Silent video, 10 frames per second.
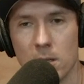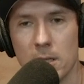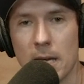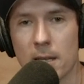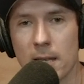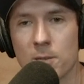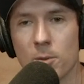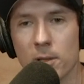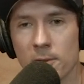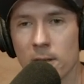Yeah, that's
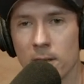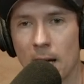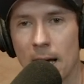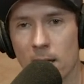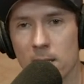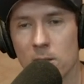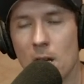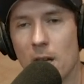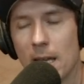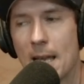really fun. I liked it.
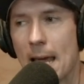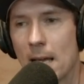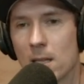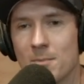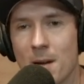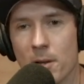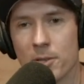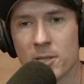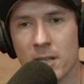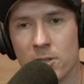in Halo. My
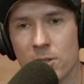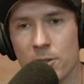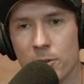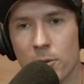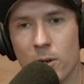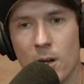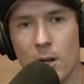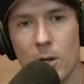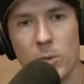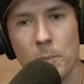brothers and I used to do.
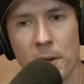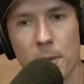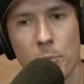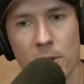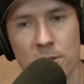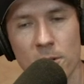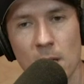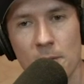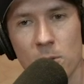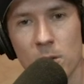We play the prisoner
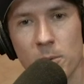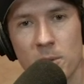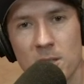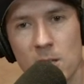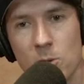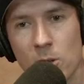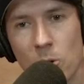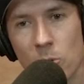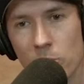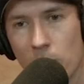level, and we would say you could
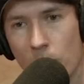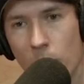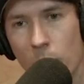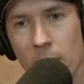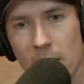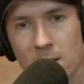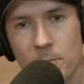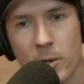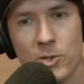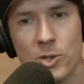only throw grenades
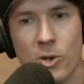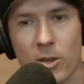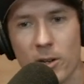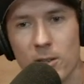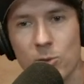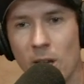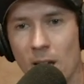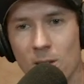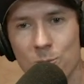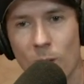and punch each other. You
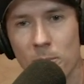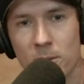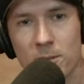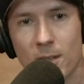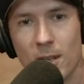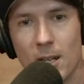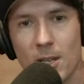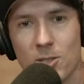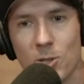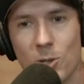can't use weapons.
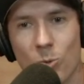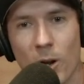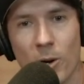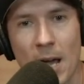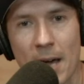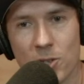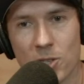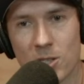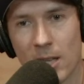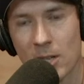So you'd yeah. run around and
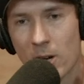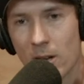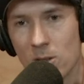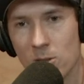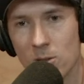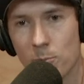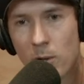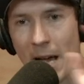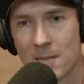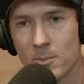just like try to use
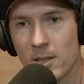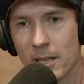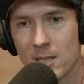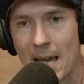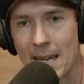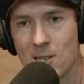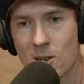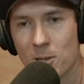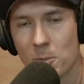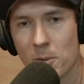plasma, like tag each
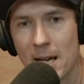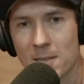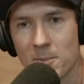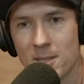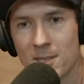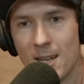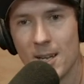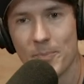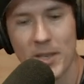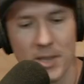other with plasmas,
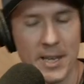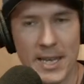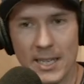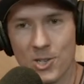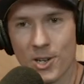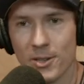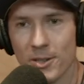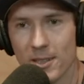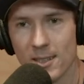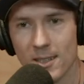and then hit each
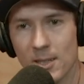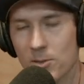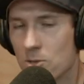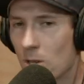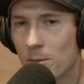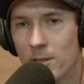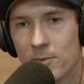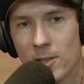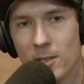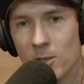other. It was so much
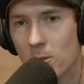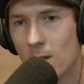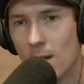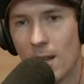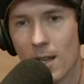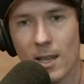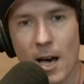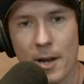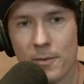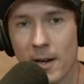fun, yeah. dude. A
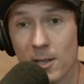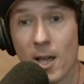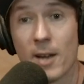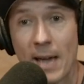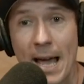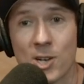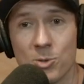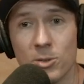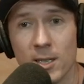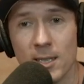lot of fight, a lot of
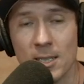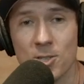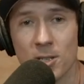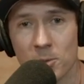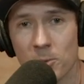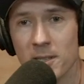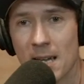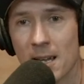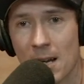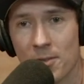actual hitting each other went
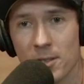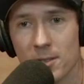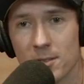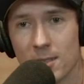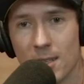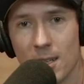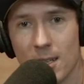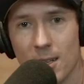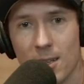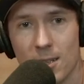down after those.
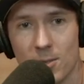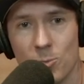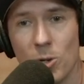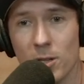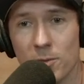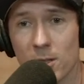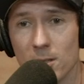Really fun.